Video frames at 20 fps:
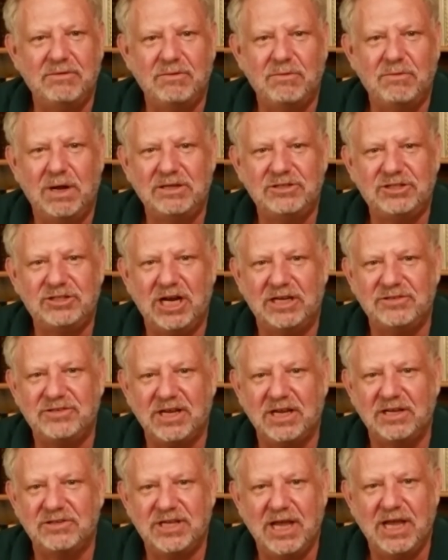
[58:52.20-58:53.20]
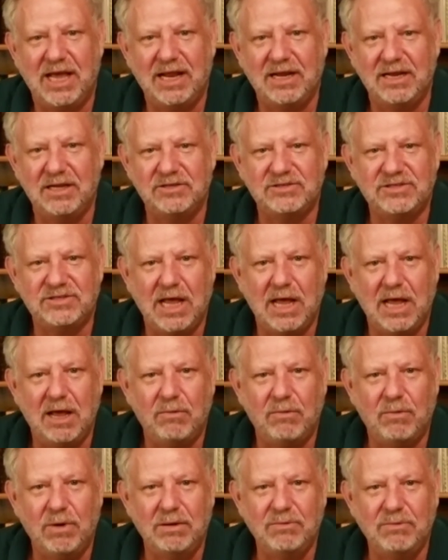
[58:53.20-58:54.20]
what Jessica said is
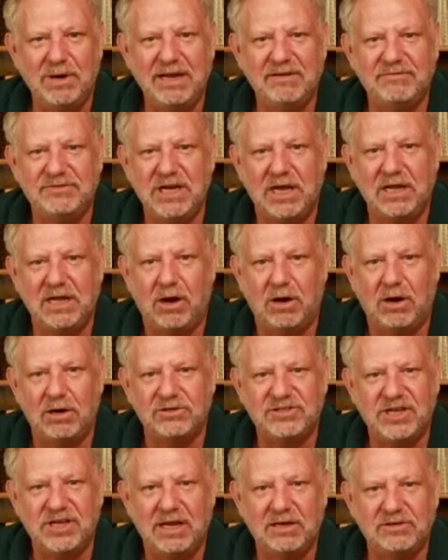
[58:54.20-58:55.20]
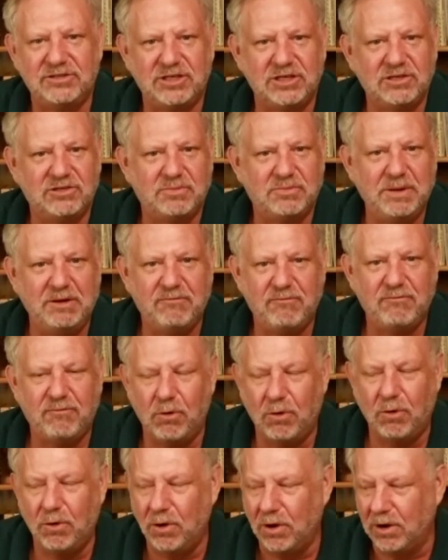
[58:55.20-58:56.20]
that when we have done our sessions
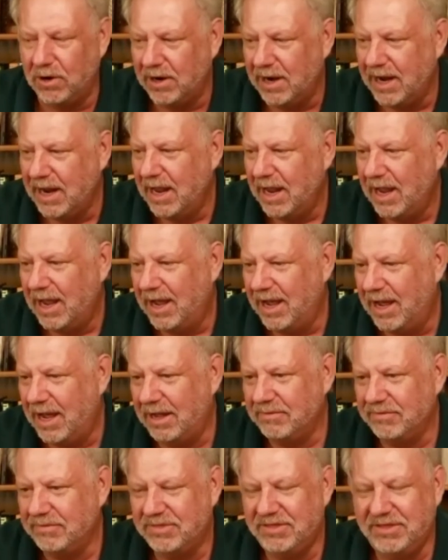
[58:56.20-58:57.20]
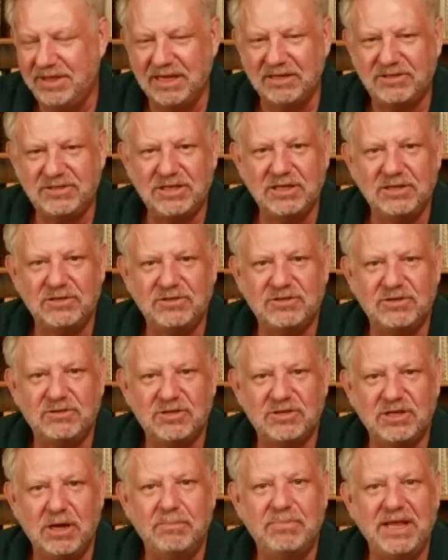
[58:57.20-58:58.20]
before, this is
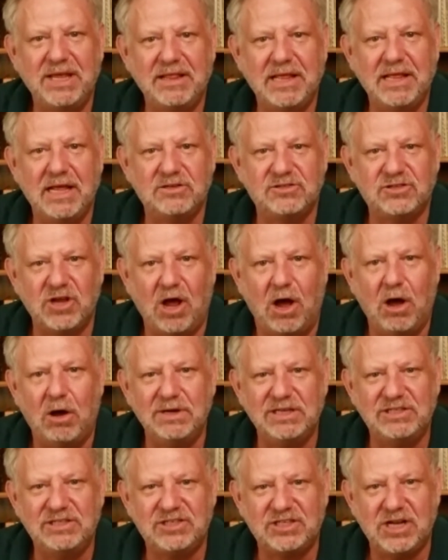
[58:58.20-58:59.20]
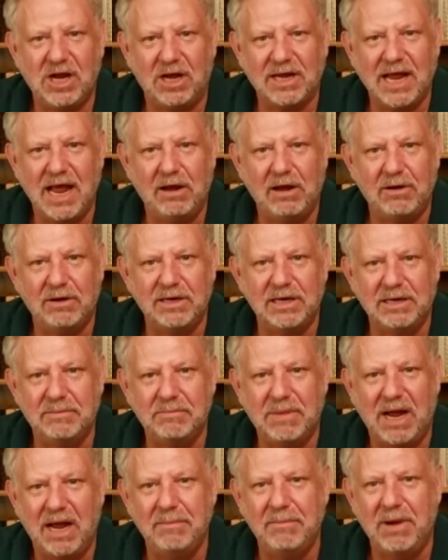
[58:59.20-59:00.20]
something that has always stuck out in
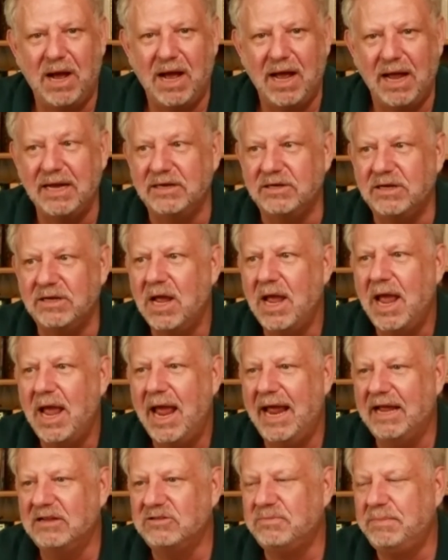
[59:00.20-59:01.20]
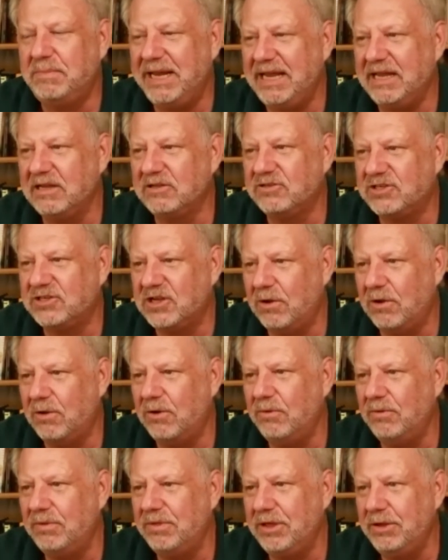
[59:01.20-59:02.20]
my mind as being
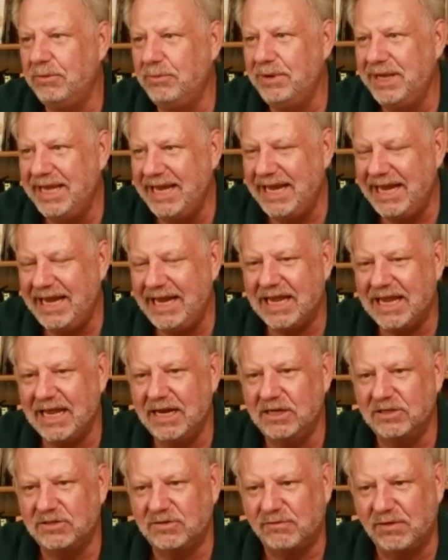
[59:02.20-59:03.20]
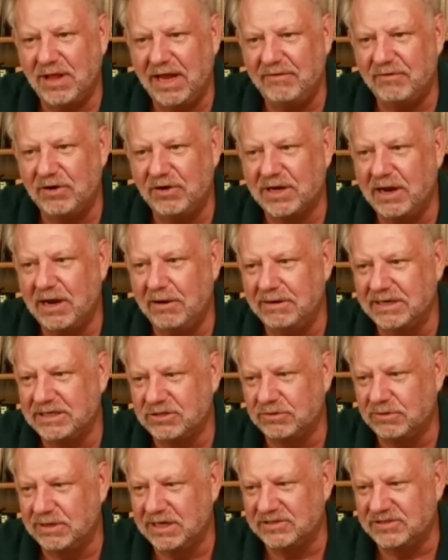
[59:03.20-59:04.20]
so unique in its flavor
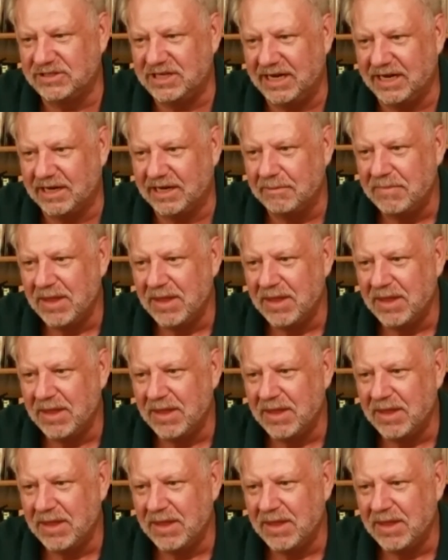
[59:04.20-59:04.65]
characteristic.